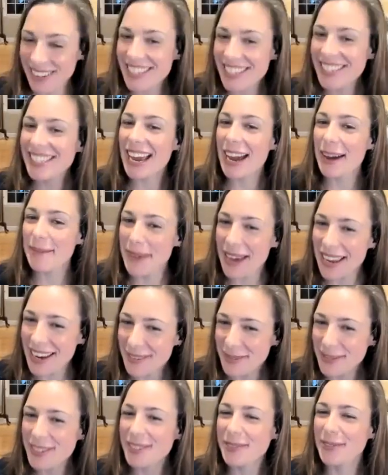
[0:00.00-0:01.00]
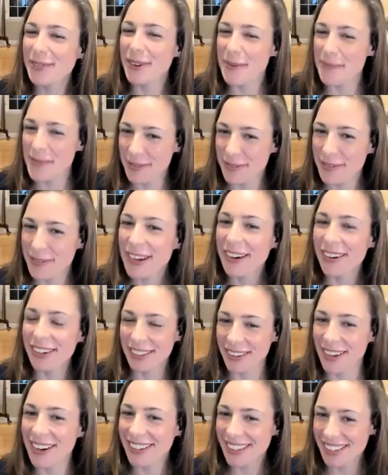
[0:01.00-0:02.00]
going to say, I bet it was from a very
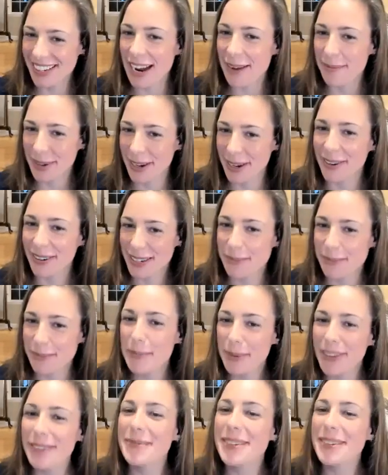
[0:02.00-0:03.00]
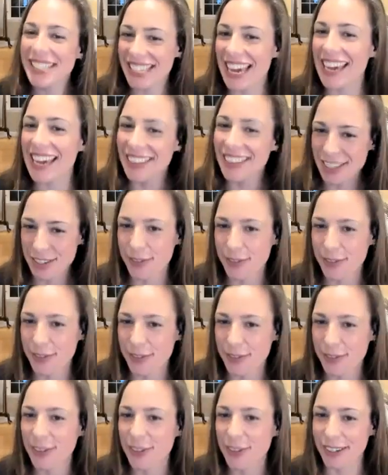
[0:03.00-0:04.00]
long time ago, because people have been saying this
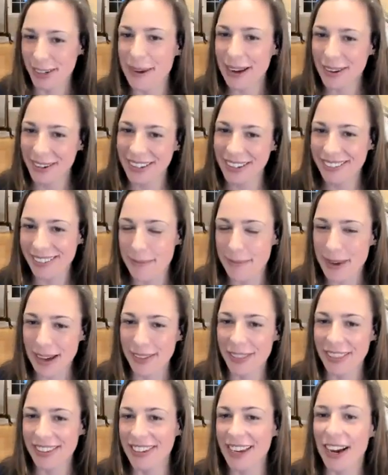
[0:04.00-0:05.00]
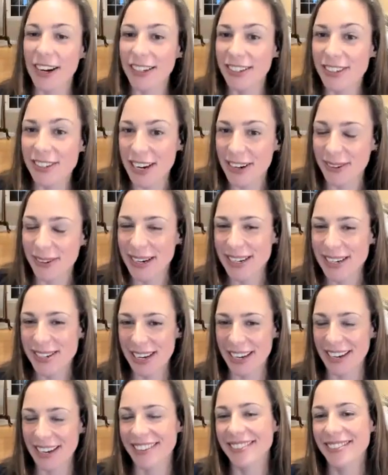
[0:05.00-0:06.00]
forever about the young
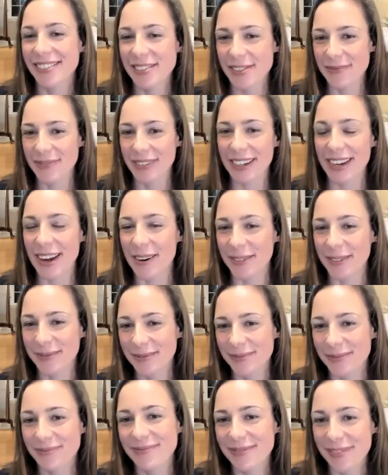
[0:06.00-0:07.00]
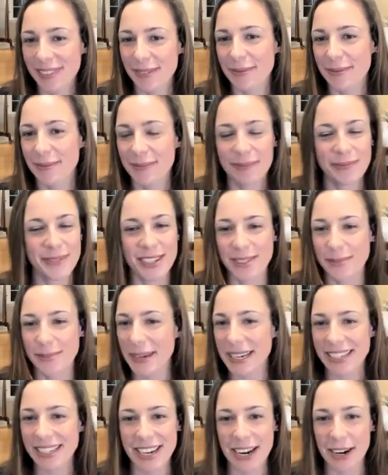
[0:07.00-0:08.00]
generation, just
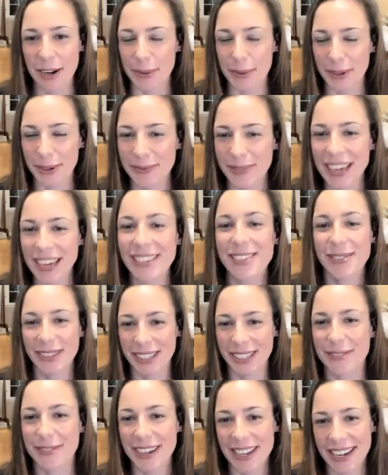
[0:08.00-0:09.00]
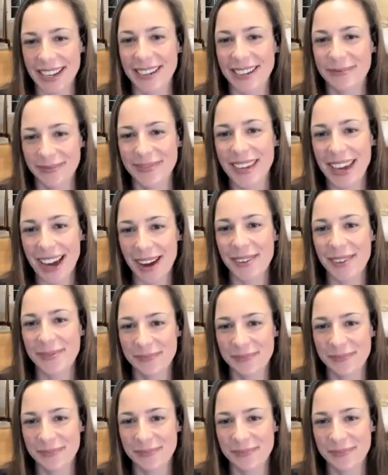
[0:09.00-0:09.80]
being terrible. That's really funny. Yeah,